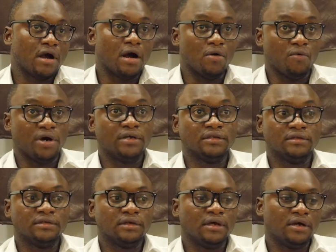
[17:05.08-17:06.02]
car
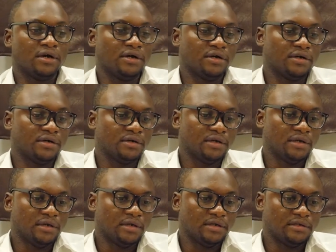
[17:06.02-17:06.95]
when
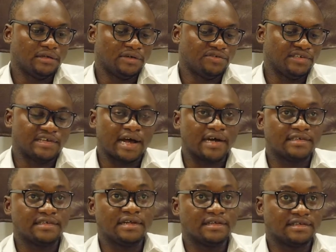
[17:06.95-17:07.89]
there is
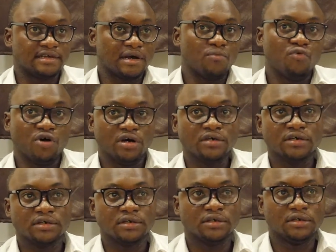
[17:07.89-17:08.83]
accident somewhere.
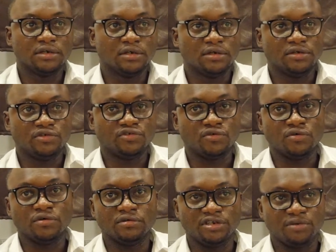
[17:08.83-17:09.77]

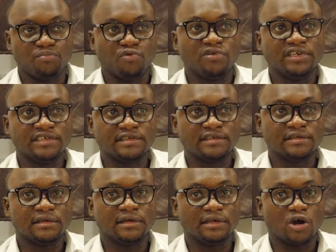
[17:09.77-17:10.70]
So the
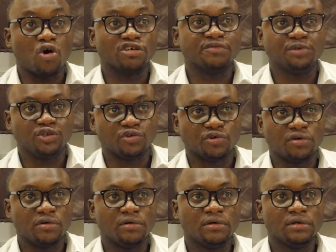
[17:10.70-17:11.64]
police and the
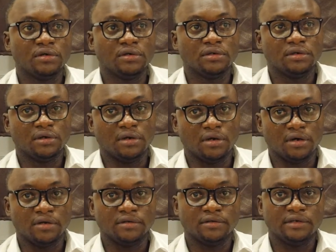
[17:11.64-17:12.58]
hospital
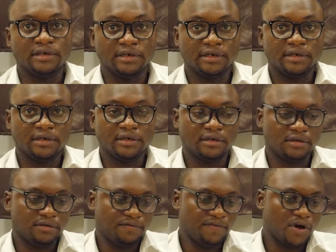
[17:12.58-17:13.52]
and
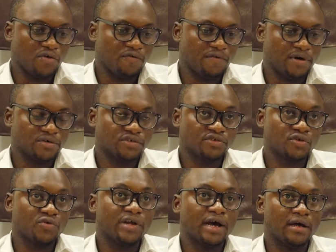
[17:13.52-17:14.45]
the firefighters
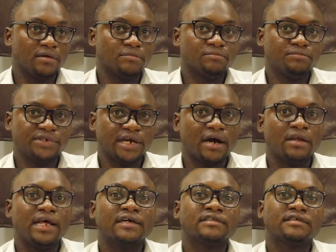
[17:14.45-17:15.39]
gonna be
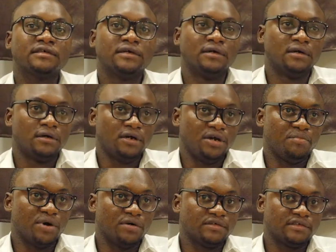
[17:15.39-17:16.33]
alert
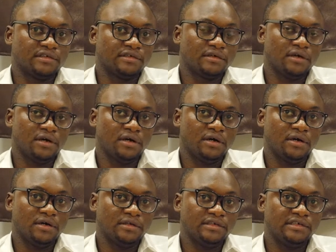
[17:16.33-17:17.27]
about
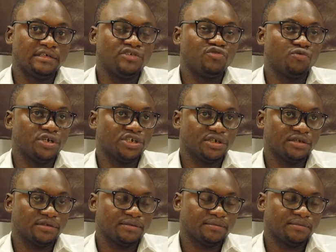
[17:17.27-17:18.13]
this situation.